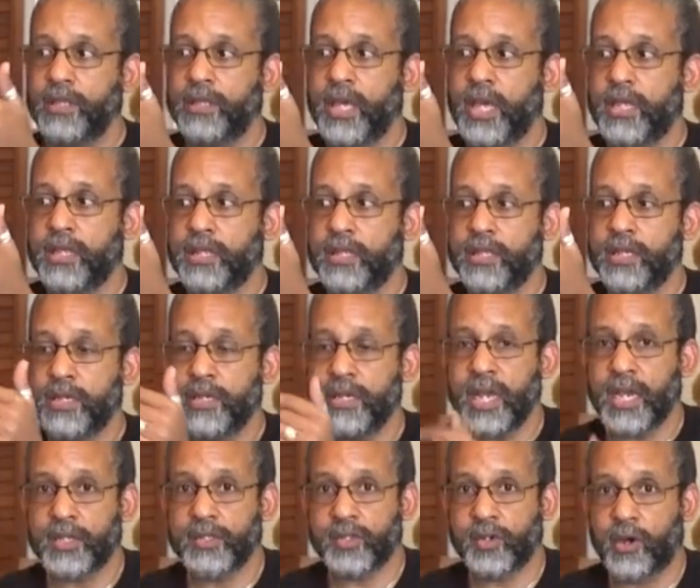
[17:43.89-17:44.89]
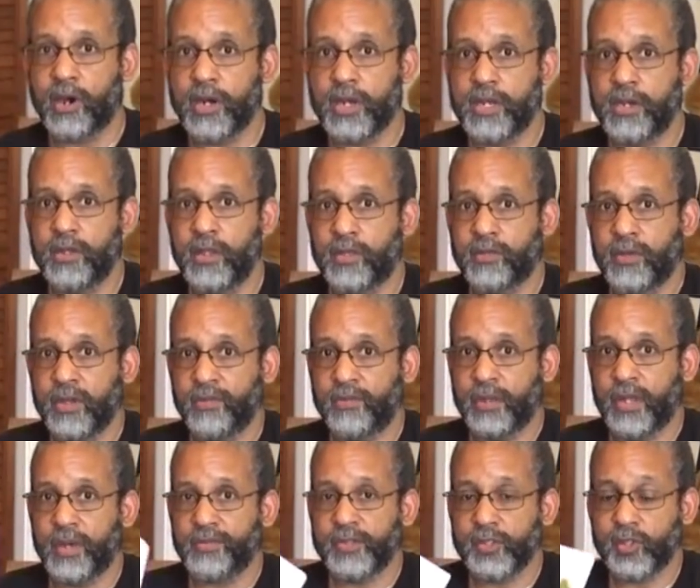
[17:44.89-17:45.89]
Then the next card here, the Three of
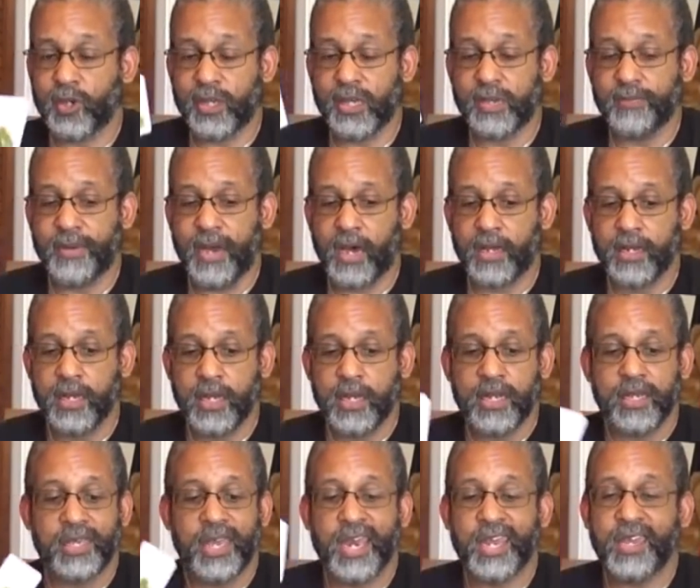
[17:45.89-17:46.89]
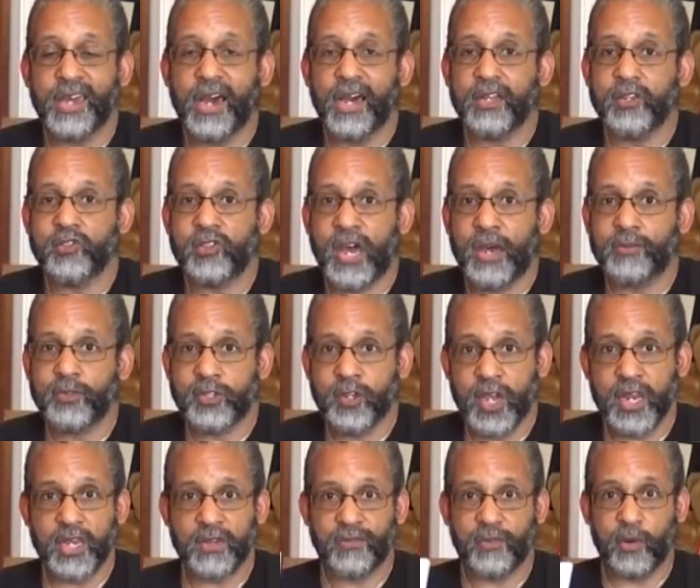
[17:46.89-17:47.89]
Clubs, is talking about getting on the job
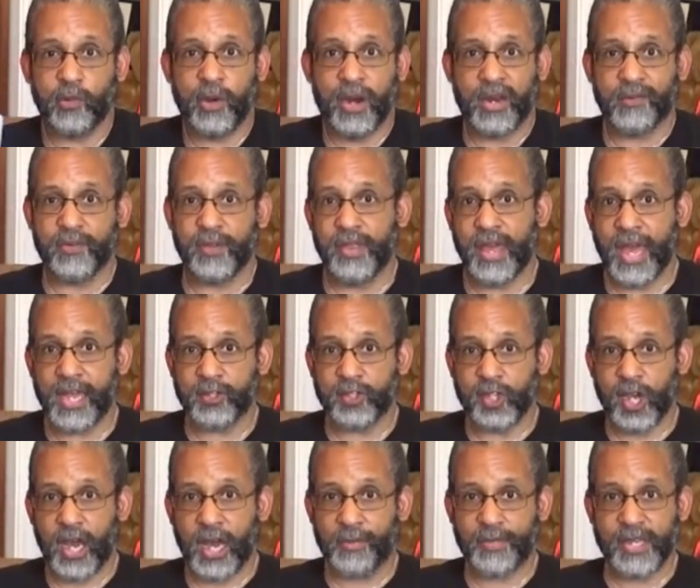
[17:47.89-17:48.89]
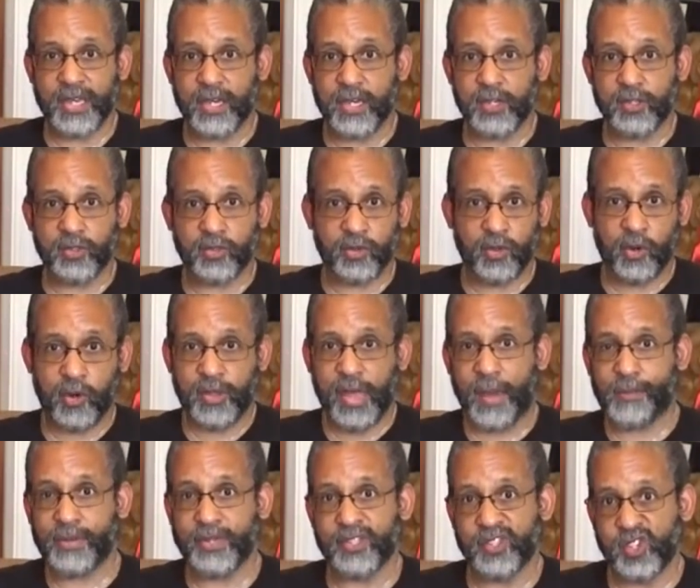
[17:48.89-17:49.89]
training for whatever that job is or
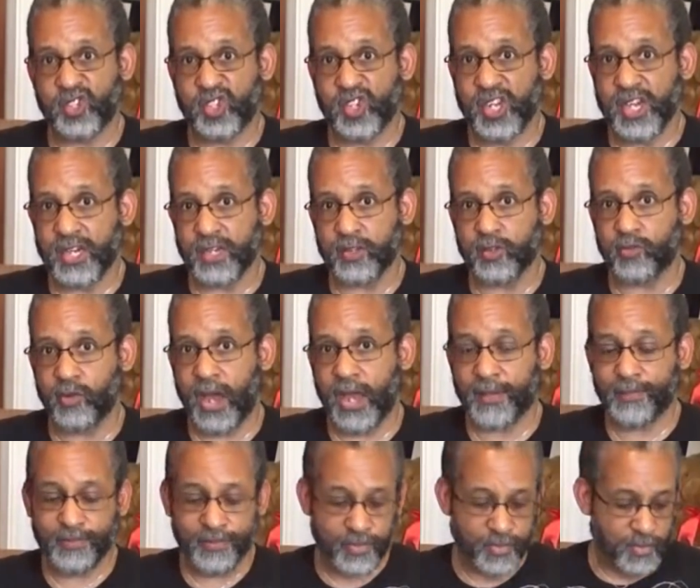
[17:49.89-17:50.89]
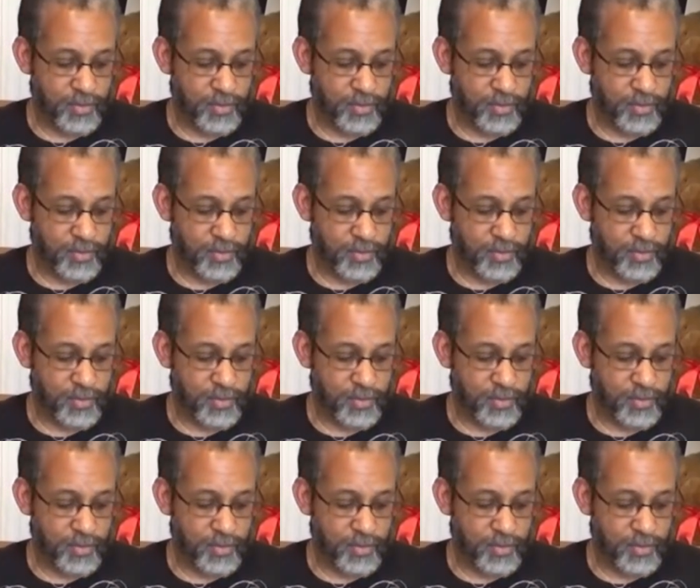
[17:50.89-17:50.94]
that position is, right?